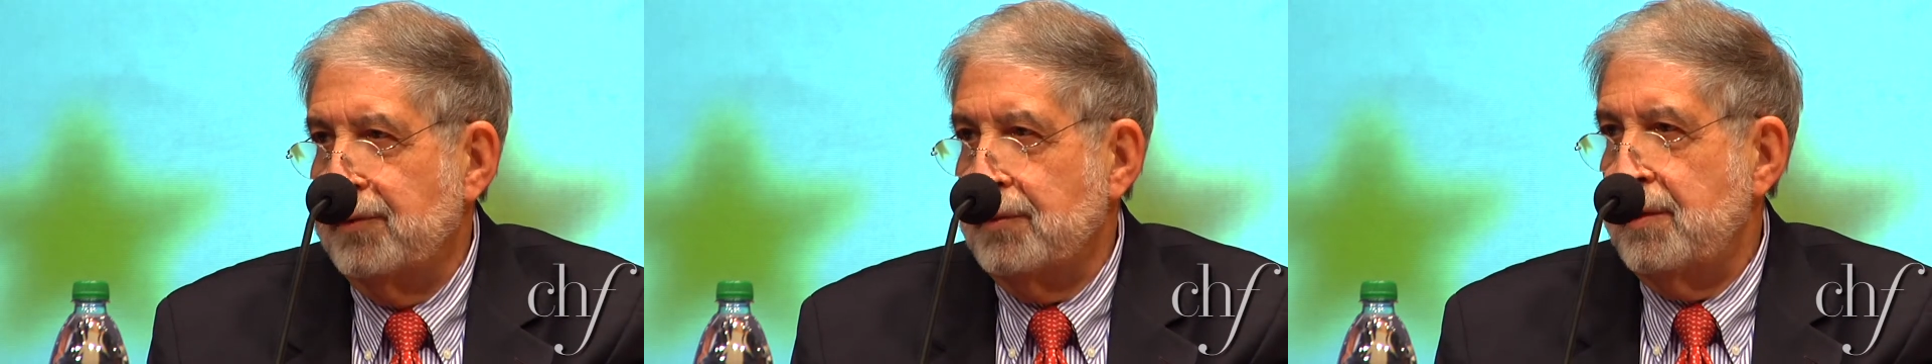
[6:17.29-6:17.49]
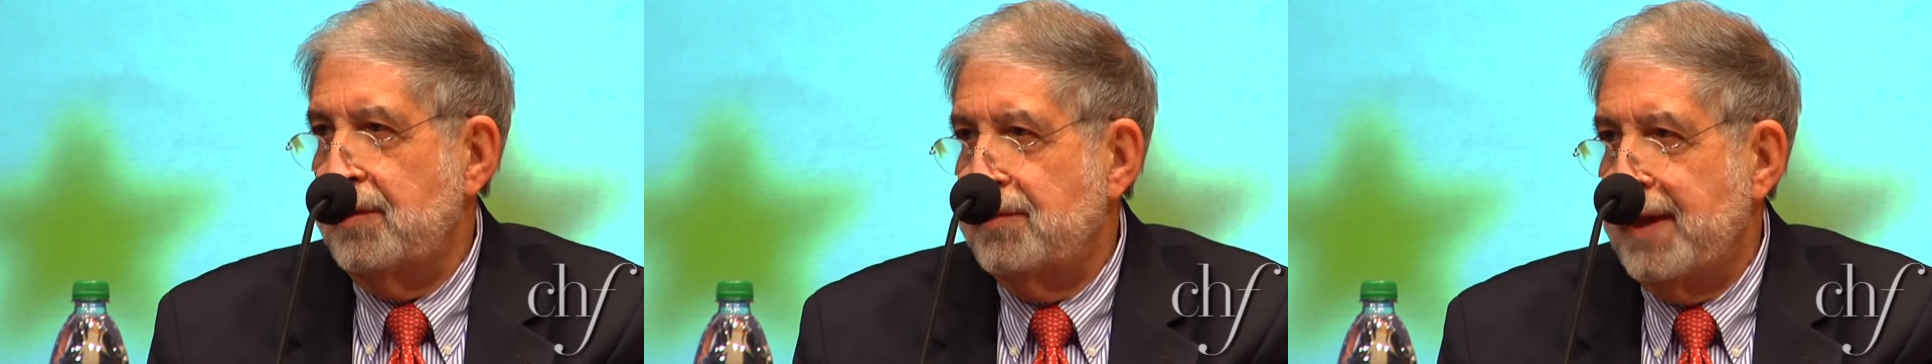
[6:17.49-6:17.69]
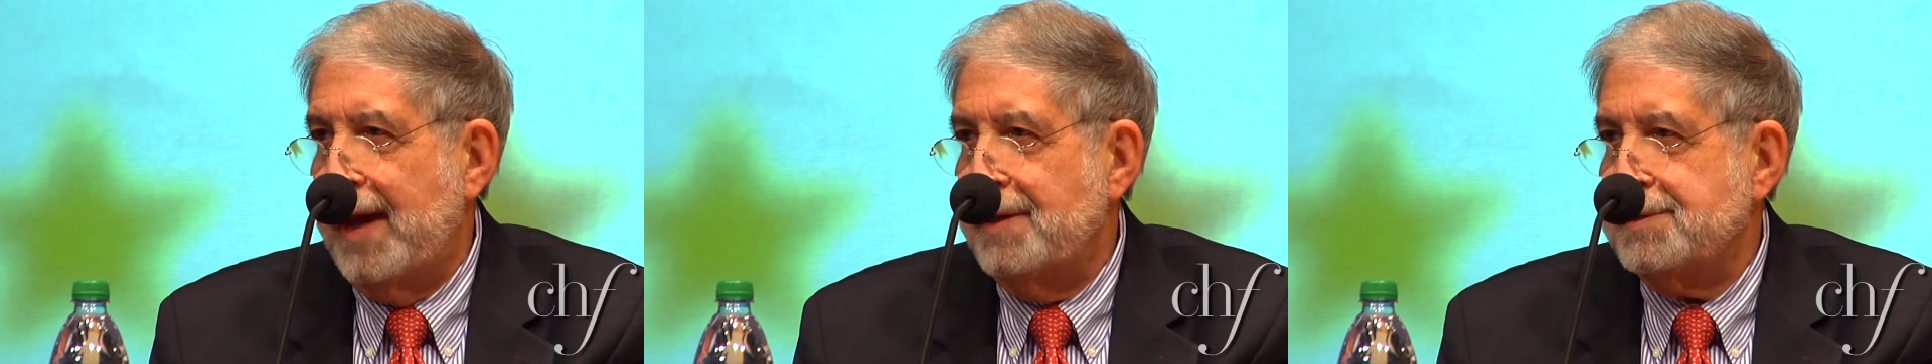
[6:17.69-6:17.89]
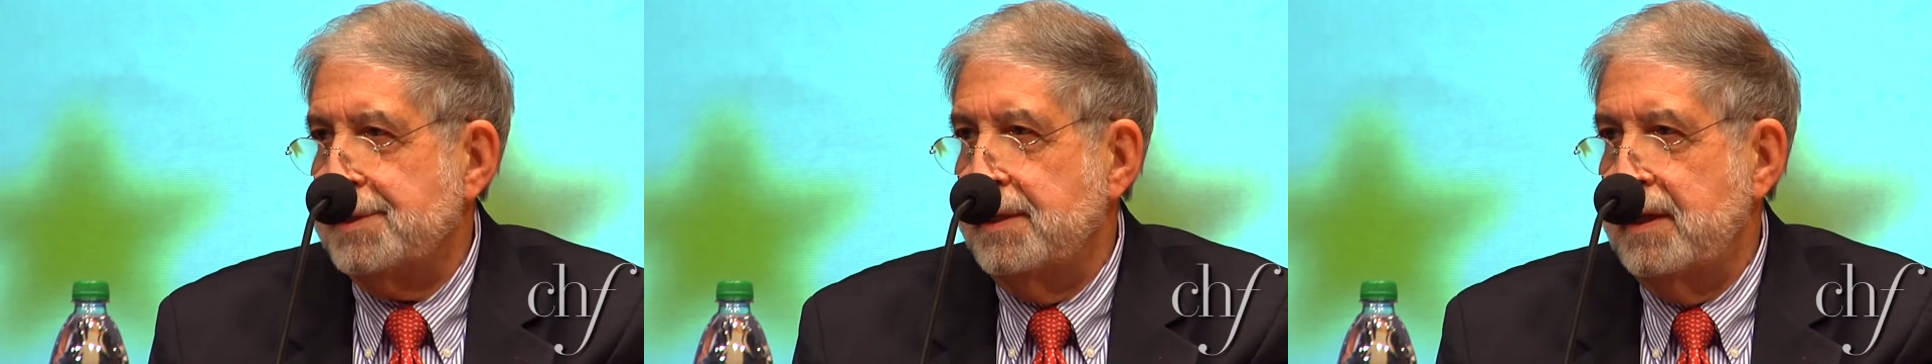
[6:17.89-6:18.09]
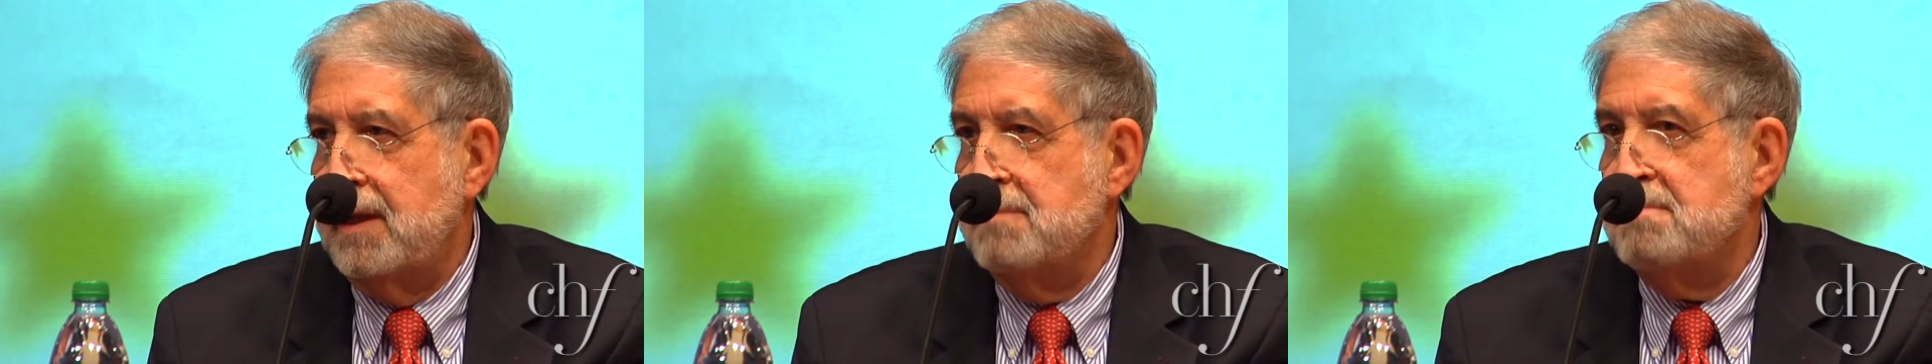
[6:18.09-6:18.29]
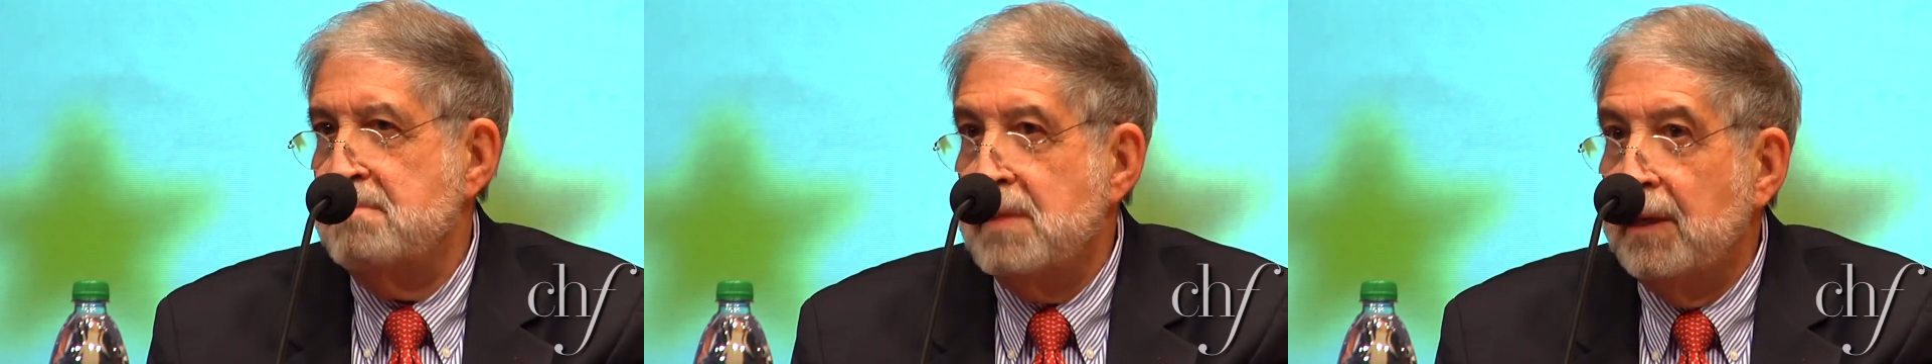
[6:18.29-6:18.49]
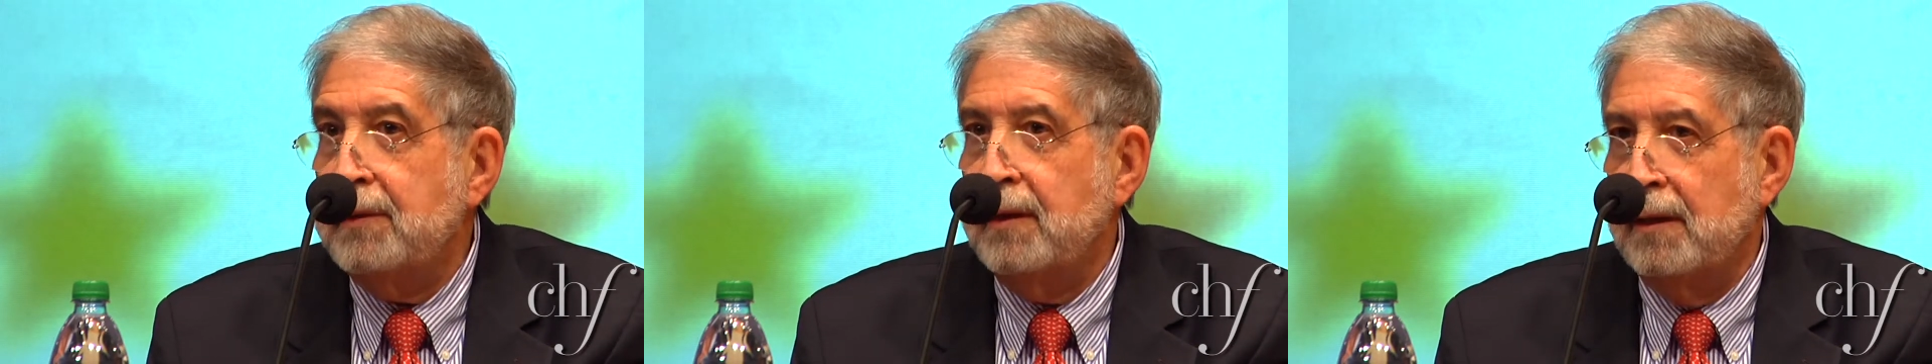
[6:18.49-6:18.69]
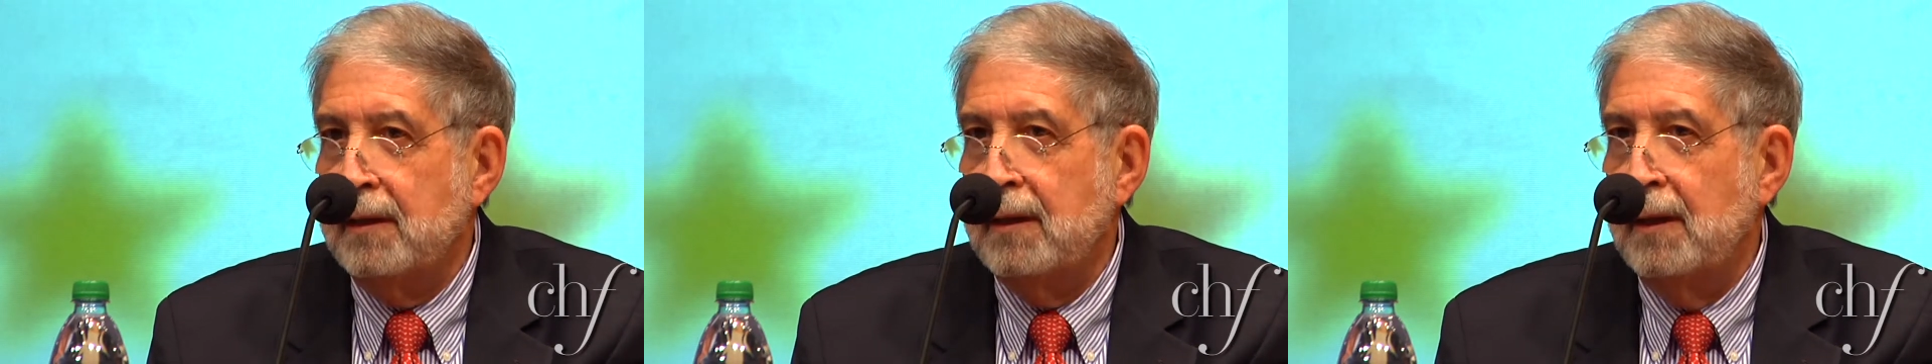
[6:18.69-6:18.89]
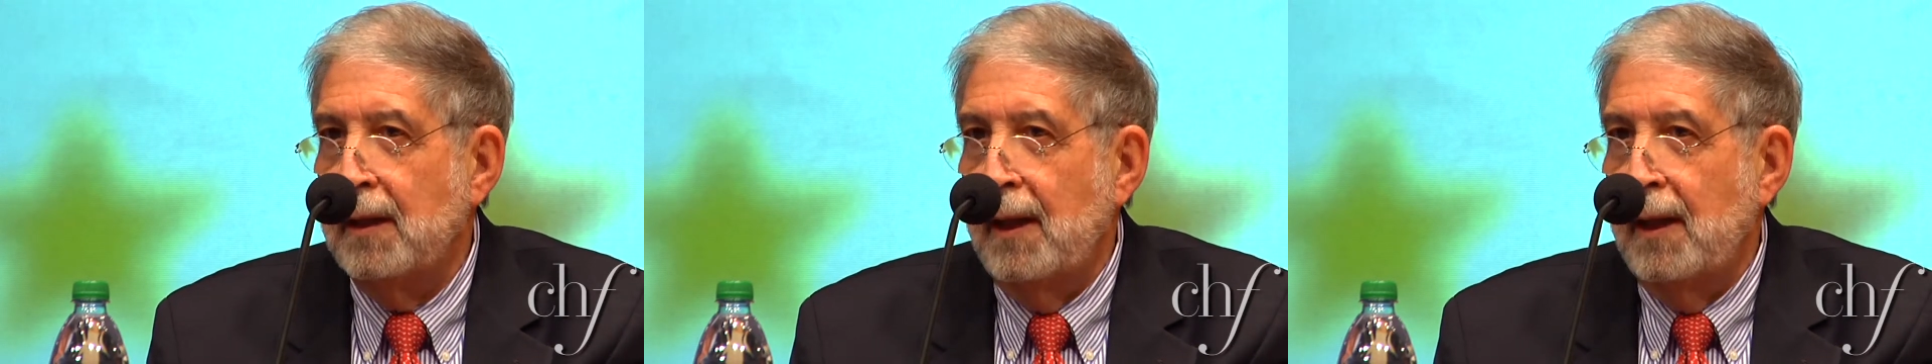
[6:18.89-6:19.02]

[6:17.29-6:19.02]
30,000 in a million.